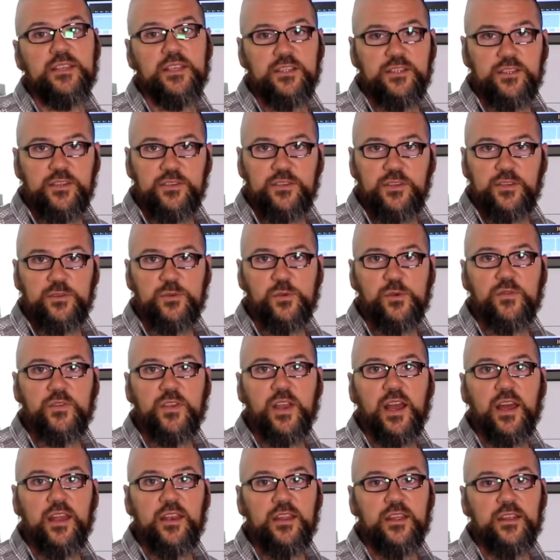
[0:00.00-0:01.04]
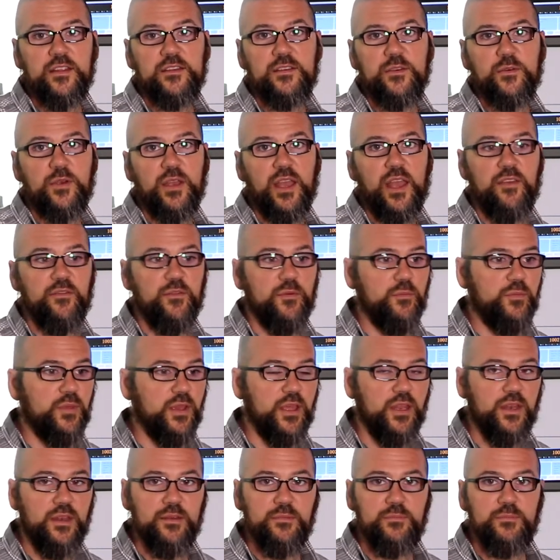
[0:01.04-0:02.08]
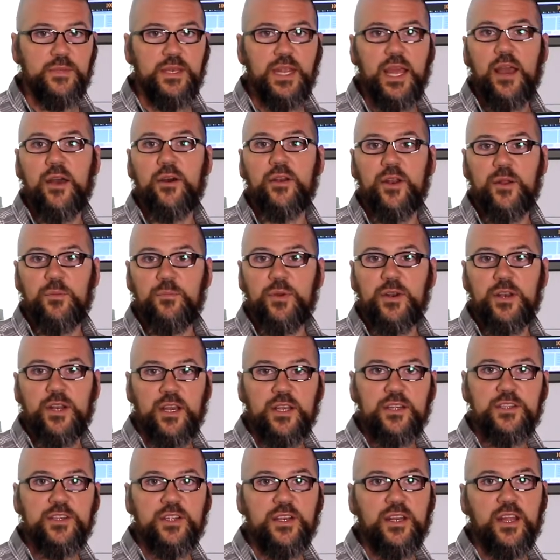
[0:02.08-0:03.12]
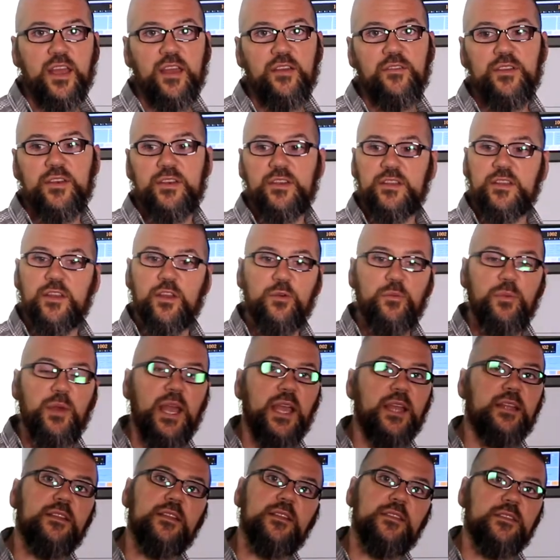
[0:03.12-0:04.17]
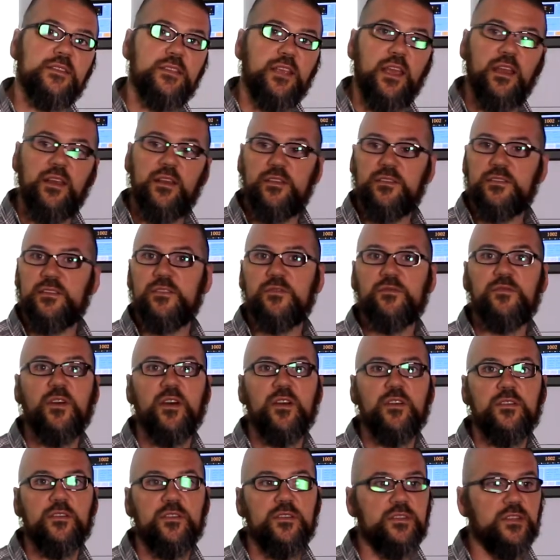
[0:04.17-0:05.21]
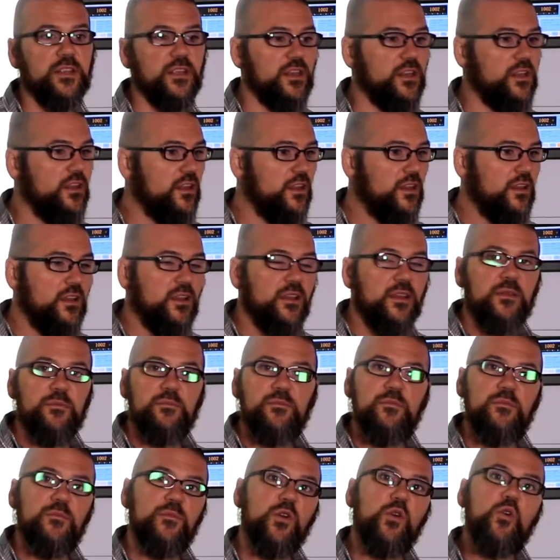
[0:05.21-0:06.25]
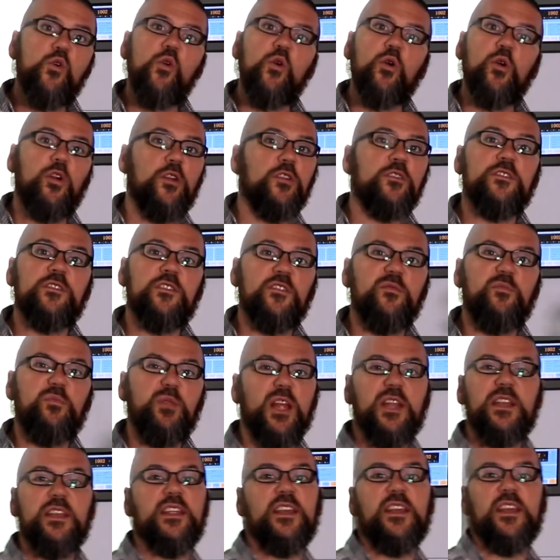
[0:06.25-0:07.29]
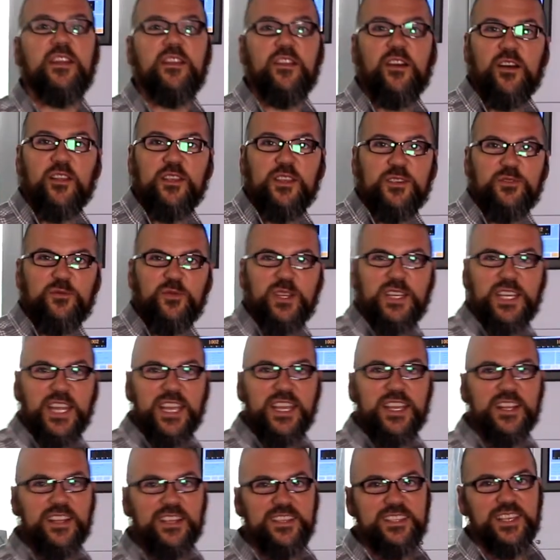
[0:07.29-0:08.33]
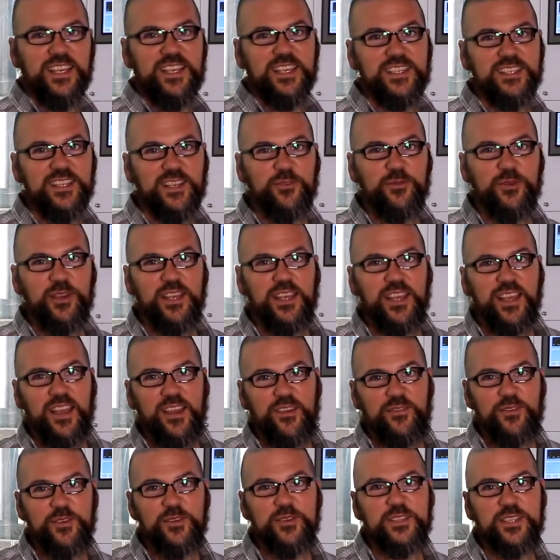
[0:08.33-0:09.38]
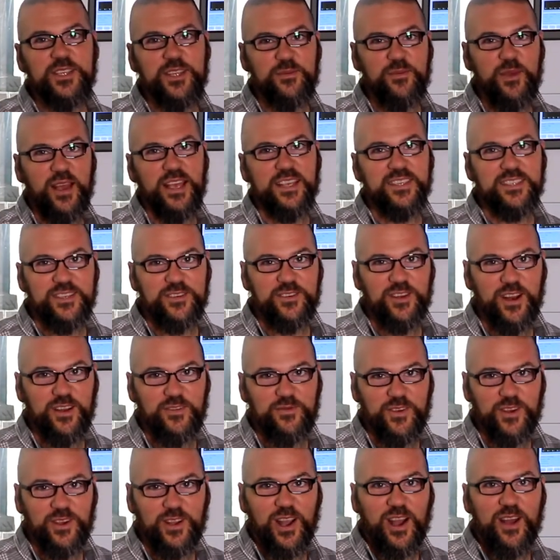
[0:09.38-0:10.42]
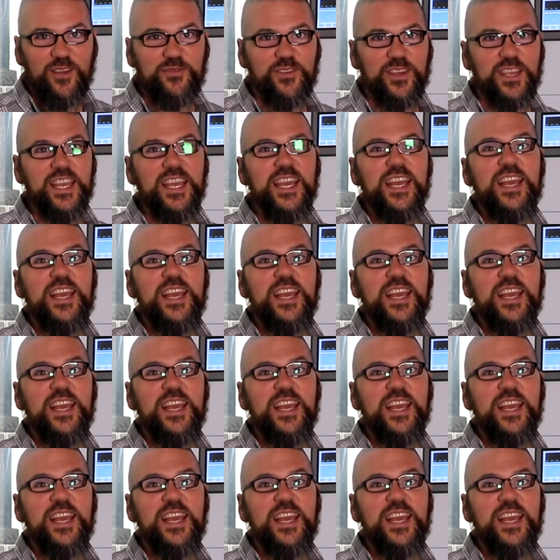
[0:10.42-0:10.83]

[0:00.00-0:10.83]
issues since we've gotten it, so we haven't been down on production, having to go back to scales and funnels and horns of plenty and all these ridiculous things that we have used in the past to try to fill coffee.